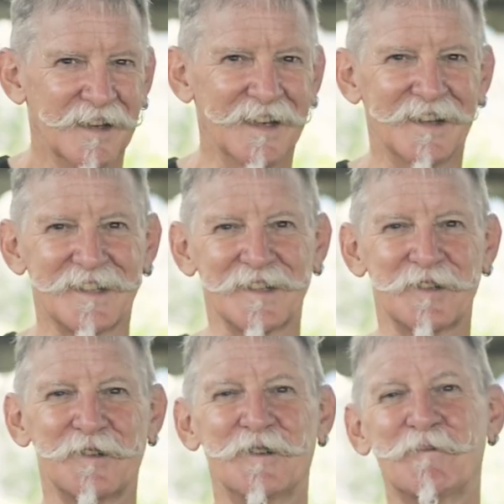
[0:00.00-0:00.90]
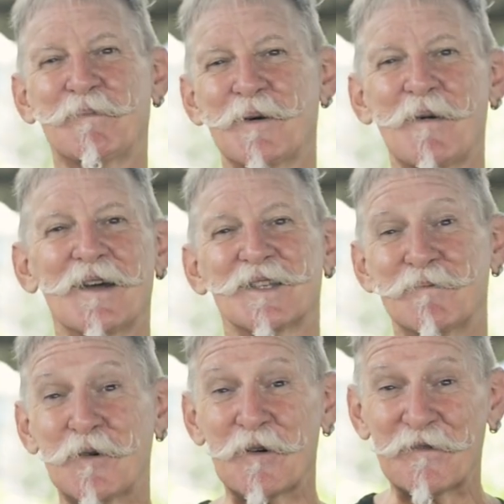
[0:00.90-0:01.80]
And this in turn promotes
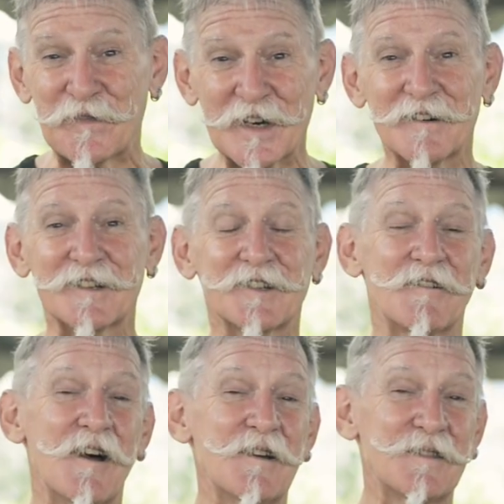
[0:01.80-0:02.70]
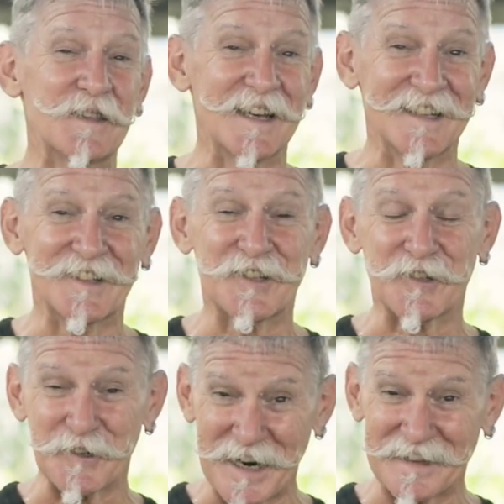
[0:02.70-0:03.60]
more vigorous growth and
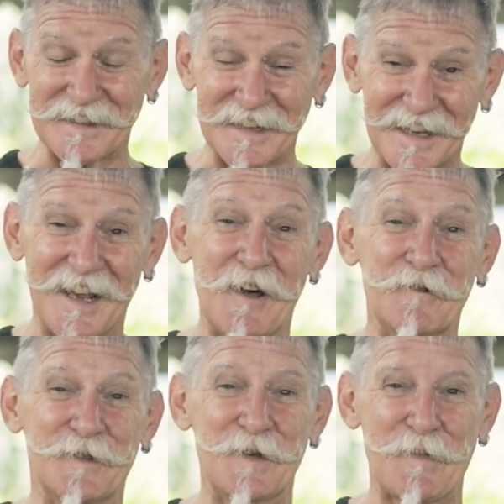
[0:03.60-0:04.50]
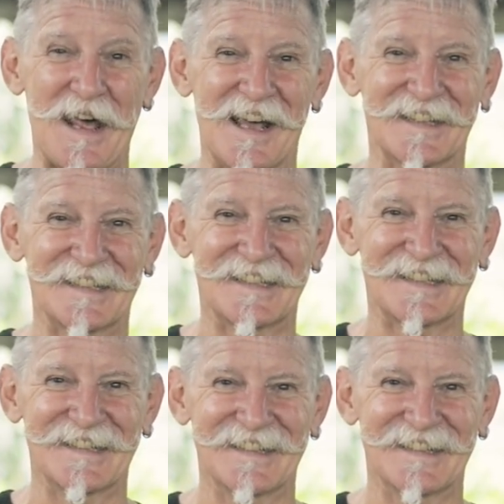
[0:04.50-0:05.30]
strength in healthy plants.